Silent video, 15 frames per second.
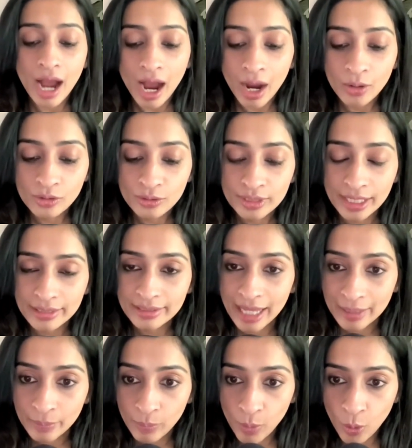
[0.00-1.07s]
How to take
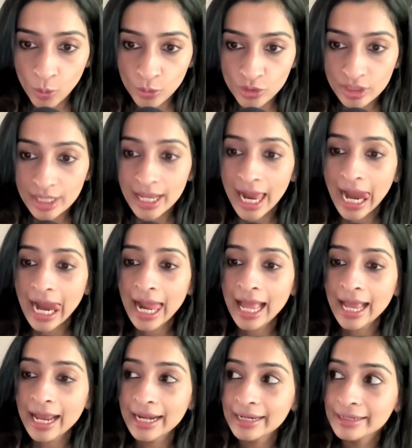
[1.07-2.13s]
that pose
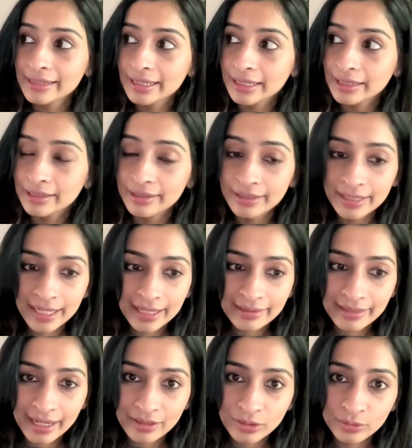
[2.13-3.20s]
and relate
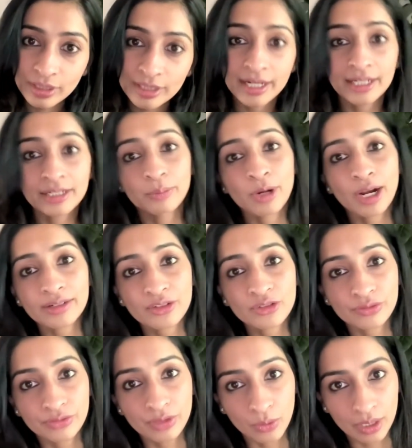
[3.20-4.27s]
that to the greater practice
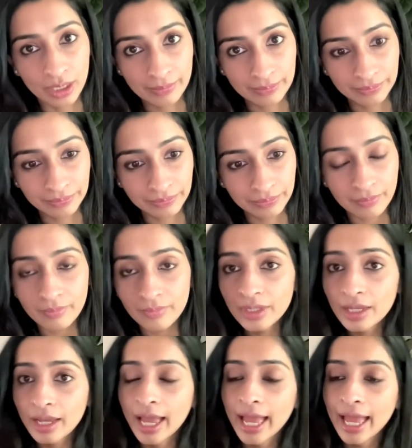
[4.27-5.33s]
of yoga
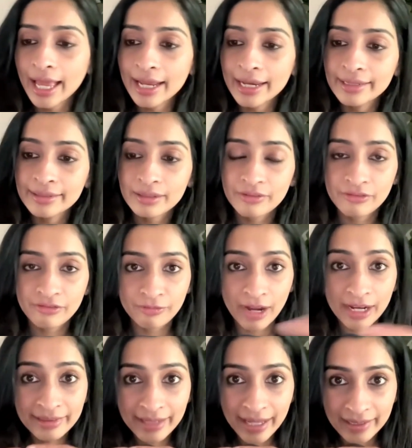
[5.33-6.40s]
and
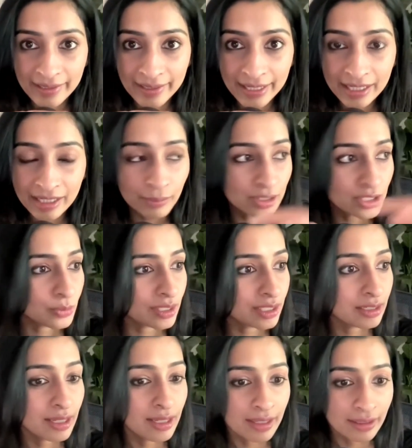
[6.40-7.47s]
find that link
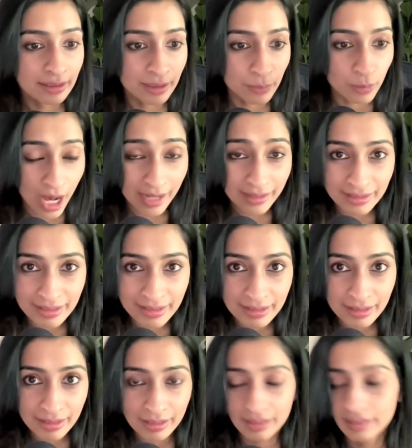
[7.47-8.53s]
between the practice,